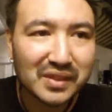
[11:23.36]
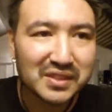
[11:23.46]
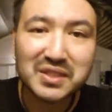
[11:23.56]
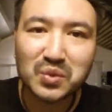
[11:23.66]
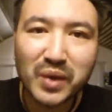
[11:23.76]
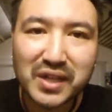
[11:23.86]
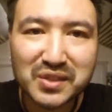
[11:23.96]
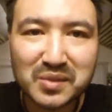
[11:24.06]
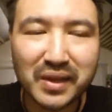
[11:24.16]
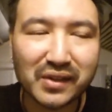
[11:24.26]

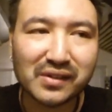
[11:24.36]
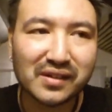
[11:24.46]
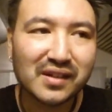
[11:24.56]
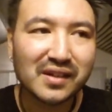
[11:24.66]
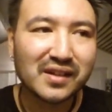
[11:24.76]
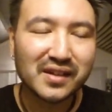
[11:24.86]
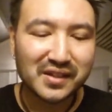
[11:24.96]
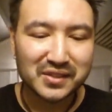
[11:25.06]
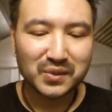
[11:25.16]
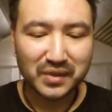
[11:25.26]
situations better.
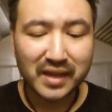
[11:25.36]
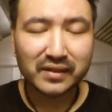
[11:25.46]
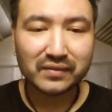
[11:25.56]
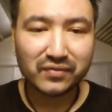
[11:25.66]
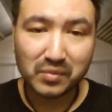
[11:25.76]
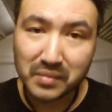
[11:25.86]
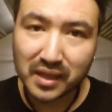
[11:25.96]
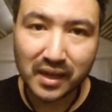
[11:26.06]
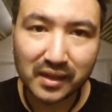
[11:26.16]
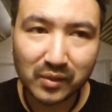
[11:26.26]
So that, for
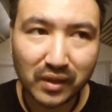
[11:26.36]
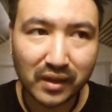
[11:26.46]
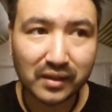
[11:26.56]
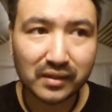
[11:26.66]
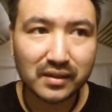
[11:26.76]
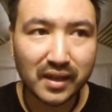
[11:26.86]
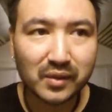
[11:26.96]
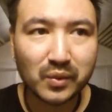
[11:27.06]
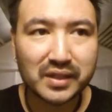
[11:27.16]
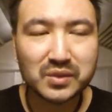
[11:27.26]
me
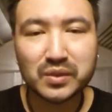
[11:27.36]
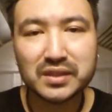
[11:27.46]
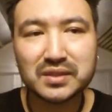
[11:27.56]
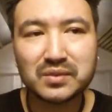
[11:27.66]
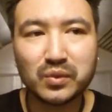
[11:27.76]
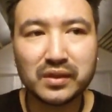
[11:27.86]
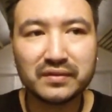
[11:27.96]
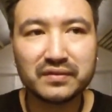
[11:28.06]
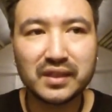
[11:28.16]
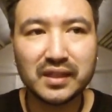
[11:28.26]
anyways, was one
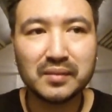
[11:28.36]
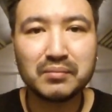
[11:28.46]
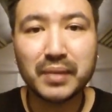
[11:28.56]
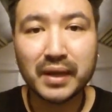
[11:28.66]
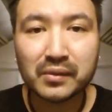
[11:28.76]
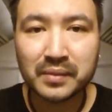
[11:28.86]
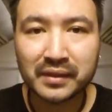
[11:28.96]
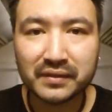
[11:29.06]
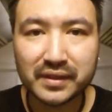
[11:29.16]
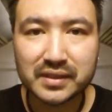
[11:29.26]
of the better
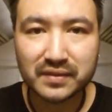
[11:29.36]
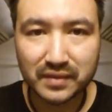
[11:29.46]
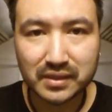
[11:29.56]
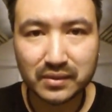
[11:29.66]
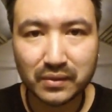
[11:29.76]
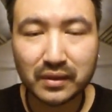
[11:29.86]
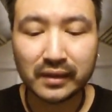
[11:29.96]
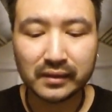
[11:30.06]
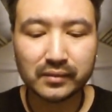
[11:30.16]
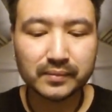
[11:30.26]
benefits of this whole
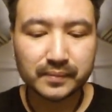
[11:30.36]
thing.